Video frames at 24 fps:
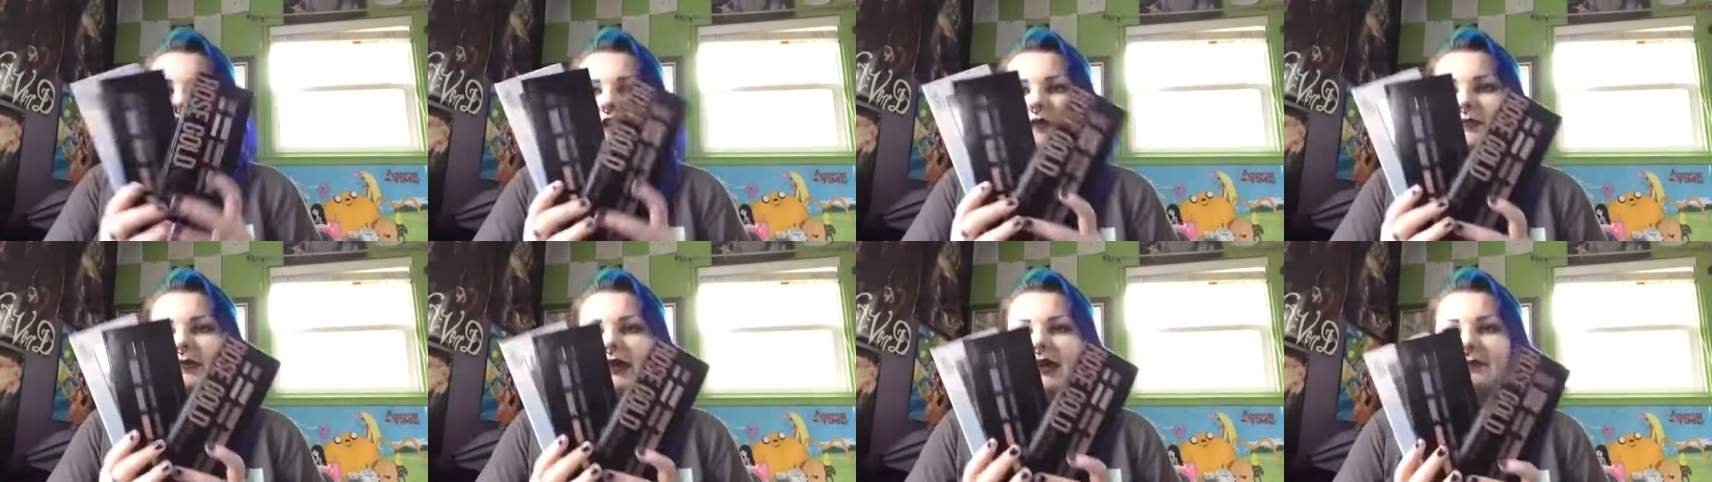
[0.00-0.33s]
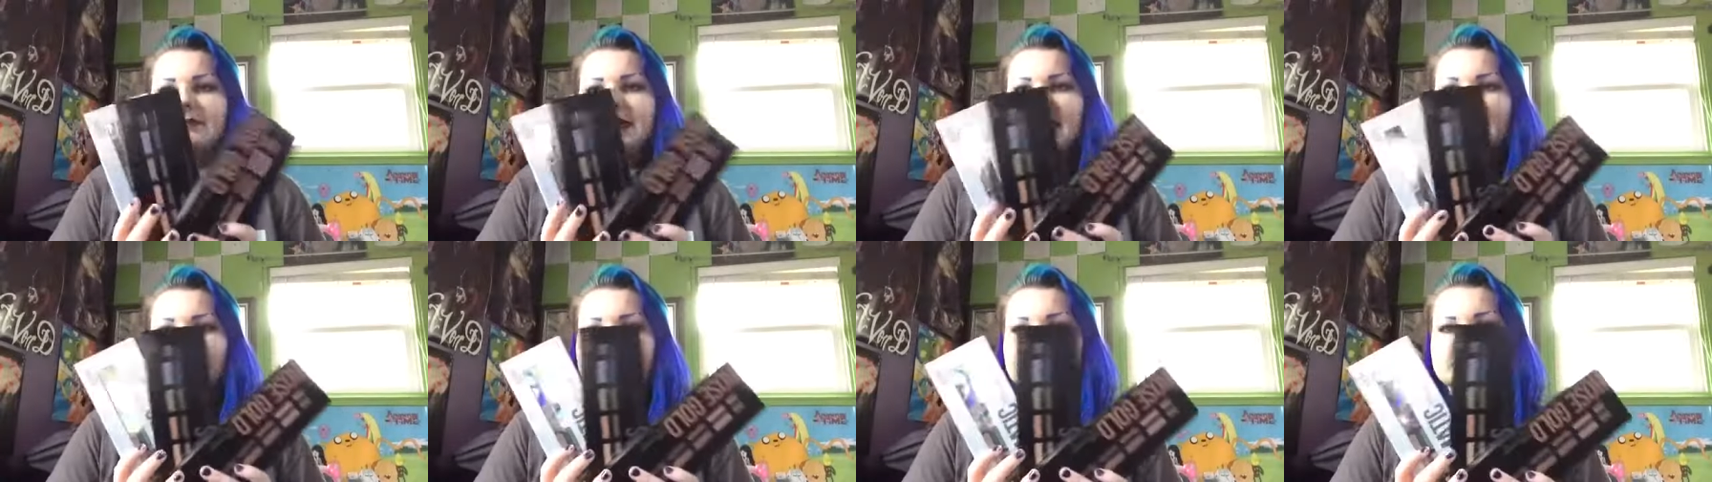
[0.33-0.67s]
brand
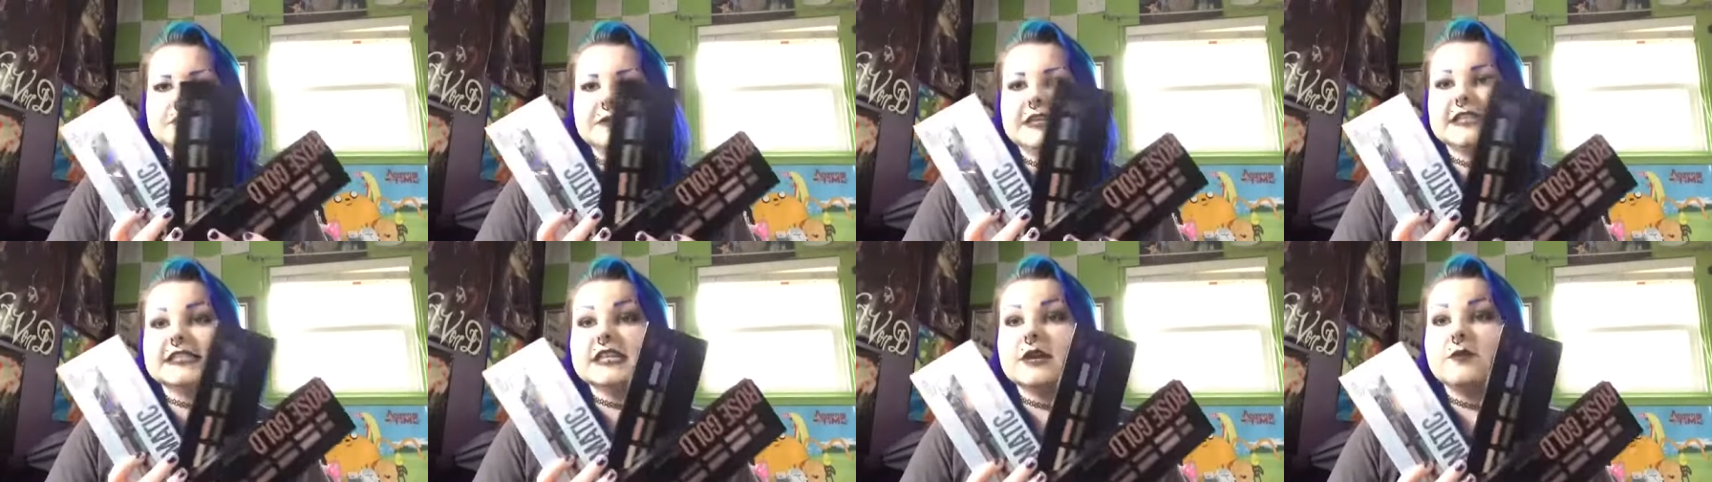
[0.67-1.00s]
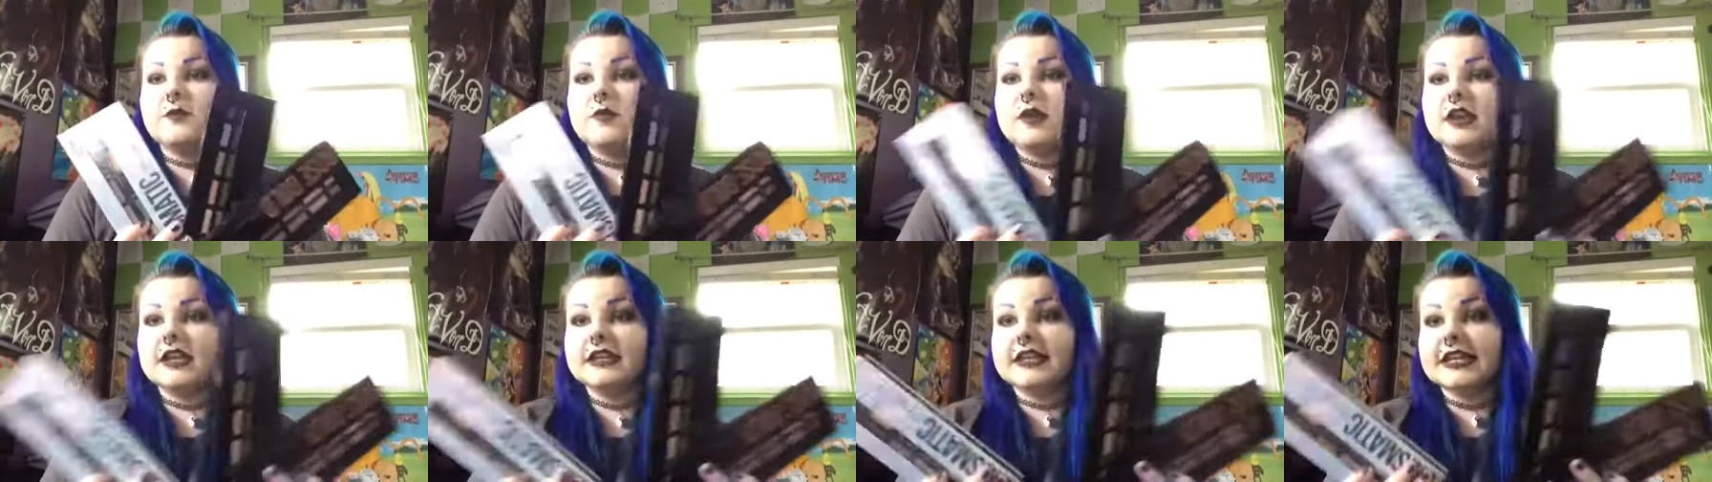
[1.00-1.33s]
palettes because I
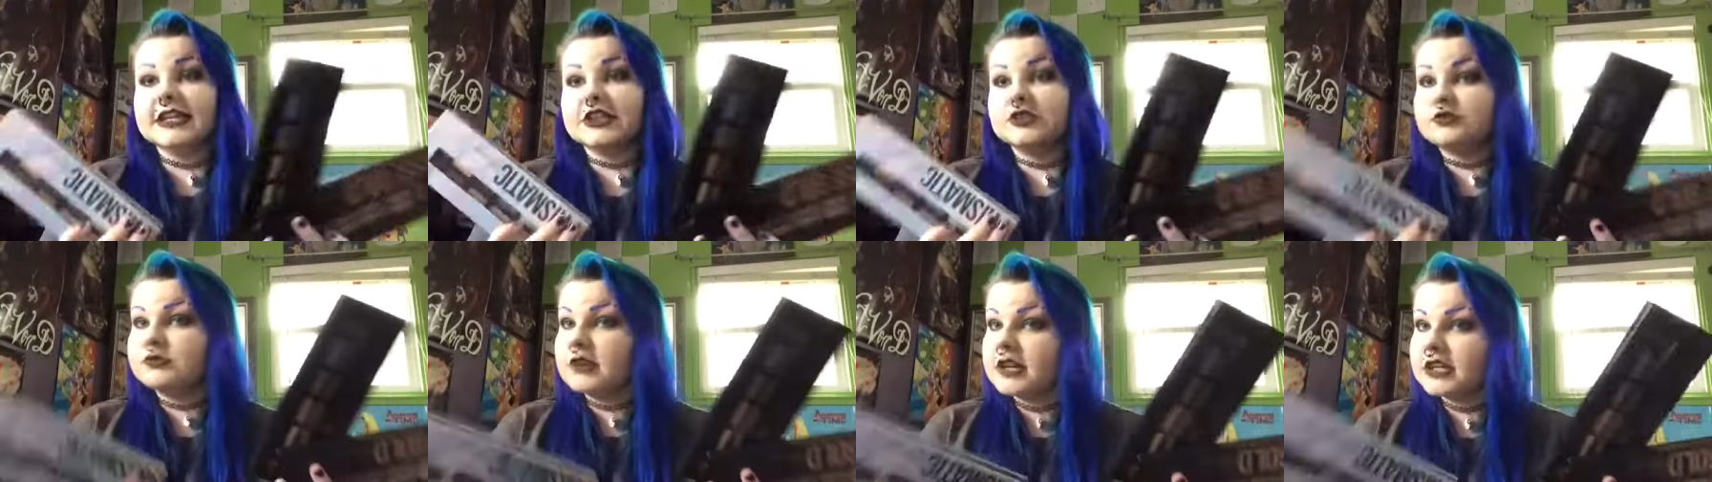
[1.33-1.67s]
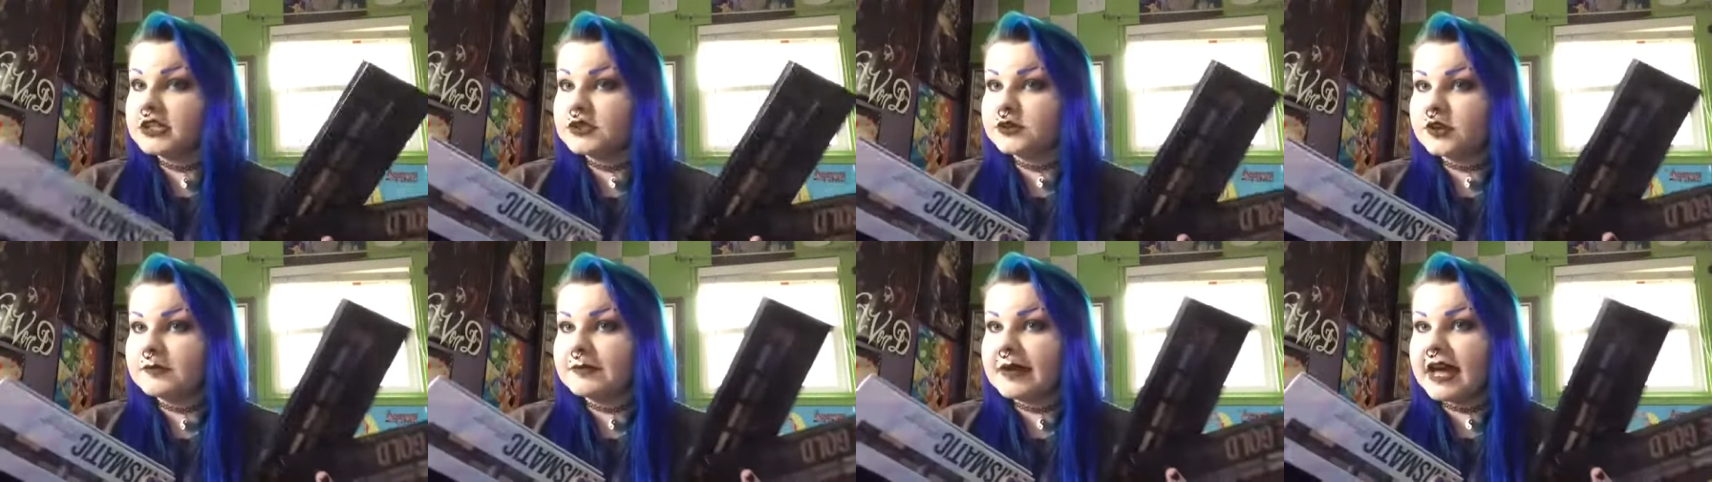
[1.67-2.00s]
wanted like
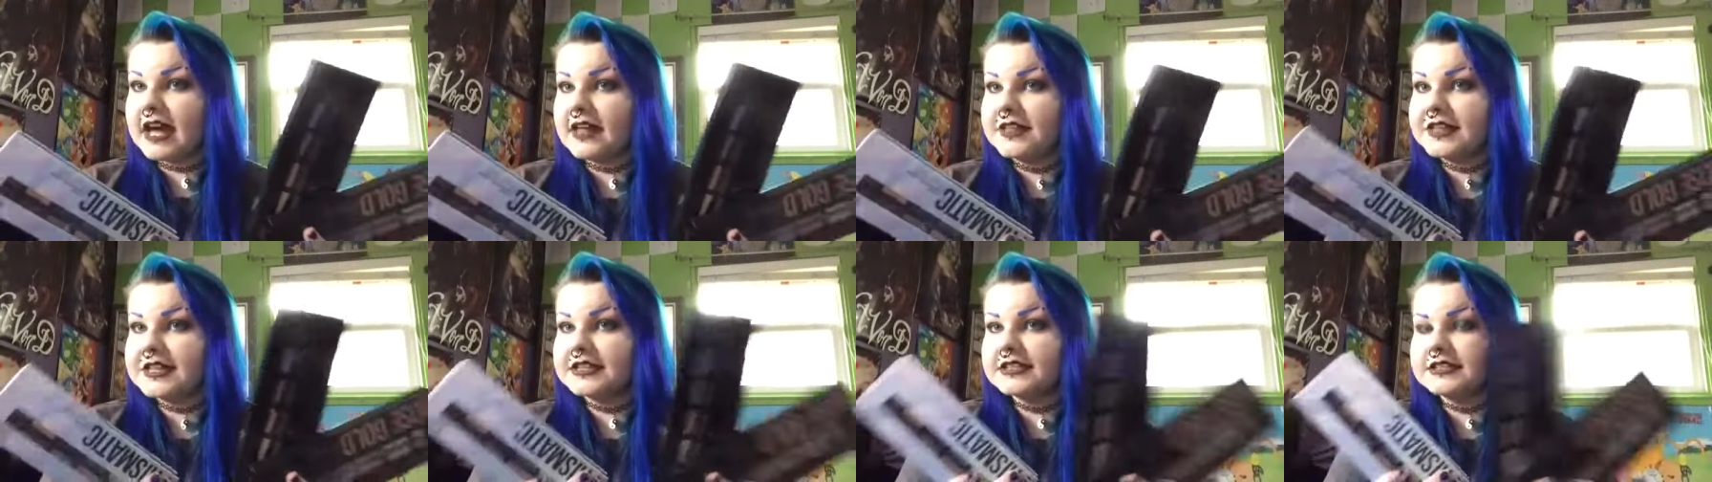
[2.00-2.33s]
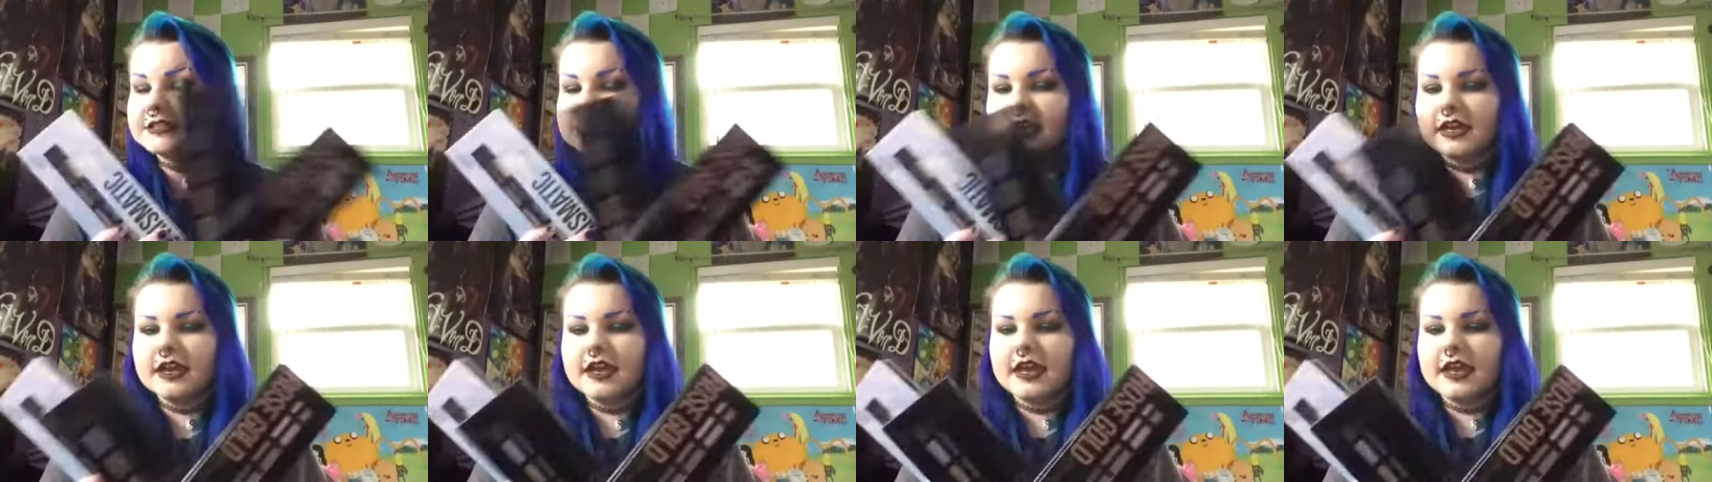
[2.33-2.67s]
drugstore palettes.